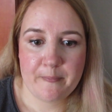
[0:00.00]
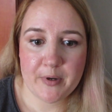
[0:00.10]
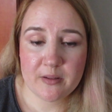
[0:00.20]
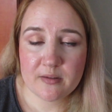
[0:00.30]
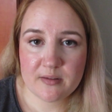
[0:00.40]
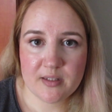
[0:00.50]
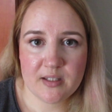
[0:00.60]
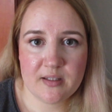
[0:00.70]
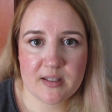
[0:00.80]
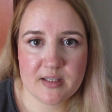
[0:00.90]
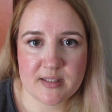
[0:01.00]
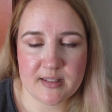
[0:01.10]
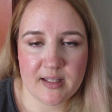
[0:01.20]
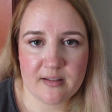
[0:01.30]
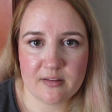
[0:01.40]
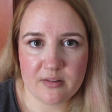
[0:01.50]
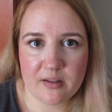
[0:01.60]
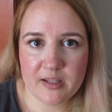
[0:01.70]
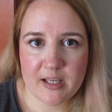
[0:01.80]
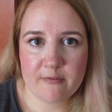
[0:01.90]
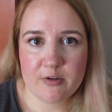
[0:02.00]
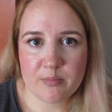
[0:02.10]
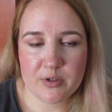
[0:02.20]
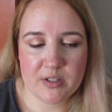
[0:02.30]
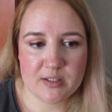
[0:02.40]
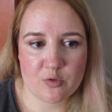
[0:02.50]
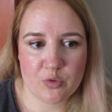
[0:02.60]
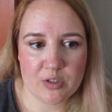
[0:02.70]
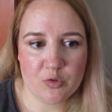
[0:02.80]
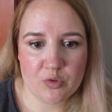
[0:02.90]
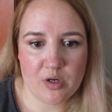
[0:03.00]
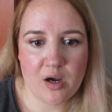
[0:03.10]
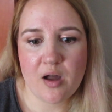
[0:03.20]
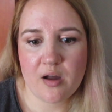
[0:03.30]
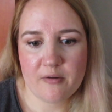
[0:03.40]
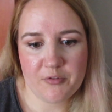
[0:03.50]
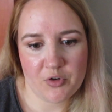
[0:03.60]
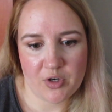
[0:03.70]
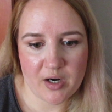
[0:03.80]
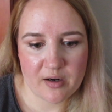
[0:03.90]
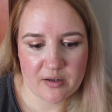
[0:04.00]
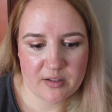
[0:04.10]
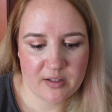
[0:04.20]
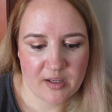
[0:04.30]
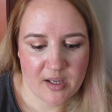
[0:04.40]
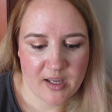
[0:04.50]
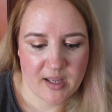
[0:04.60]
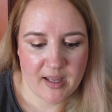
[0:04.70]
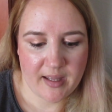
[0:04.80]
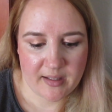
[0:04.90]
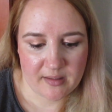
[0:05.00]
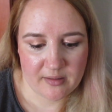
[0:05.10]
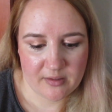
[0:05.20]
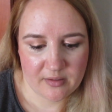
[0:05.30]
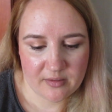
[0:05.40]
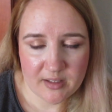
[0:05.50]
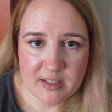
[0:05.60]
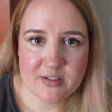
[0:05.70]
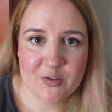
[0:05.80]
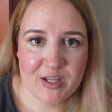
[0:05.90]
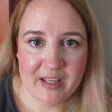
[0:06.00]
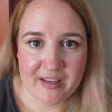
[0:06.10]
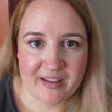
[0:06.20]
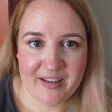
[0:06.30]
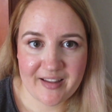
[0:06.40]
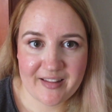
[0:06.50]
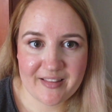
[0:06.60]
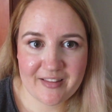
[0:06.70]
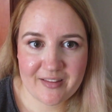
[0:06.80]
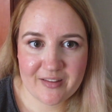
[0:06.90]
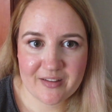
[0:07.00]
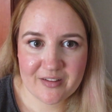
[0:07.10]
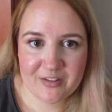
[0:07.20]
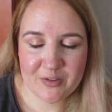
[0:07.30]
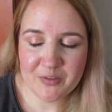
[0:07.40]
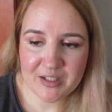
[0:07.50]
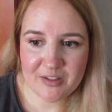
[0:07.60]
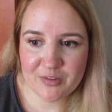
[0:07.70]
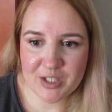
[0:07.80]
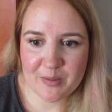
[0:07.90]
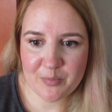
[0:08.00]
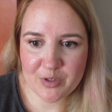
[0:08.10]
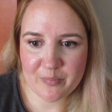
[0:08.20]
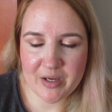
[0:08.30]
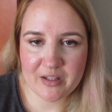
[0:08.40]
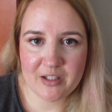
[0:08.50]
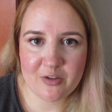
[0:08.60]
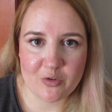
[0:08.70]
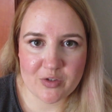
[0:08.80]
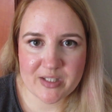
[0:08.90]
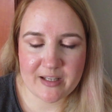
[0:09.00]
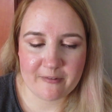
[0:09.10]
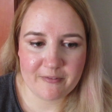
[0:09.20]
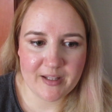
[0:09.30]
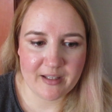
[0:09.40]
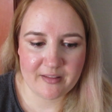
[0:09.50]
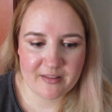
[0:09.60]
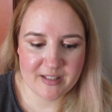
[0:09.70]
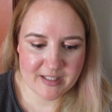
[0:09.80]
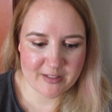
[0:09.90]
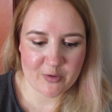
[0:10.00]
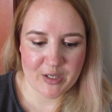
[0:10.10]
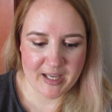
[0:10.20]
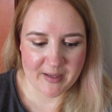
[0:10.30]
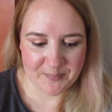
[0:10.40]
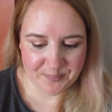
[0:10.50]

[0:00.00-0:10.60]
But the thing is that not everybody is going to love your art, and that's okay. And you need to keep reminding yourself that this is okay.